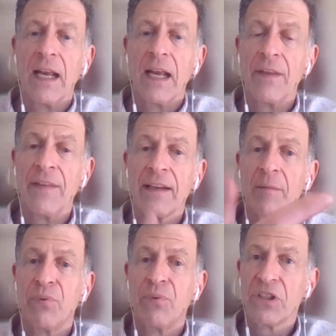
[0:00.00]
and then they get
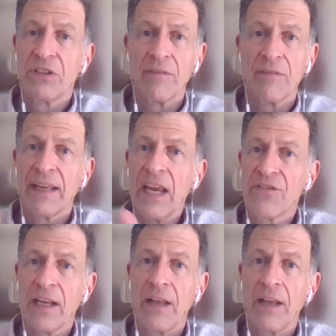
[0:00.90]
a push
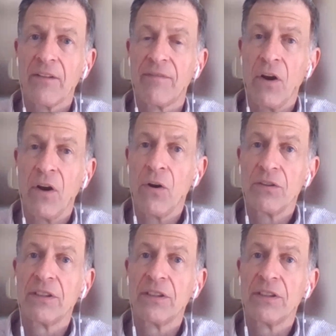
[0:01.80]
notification on their phone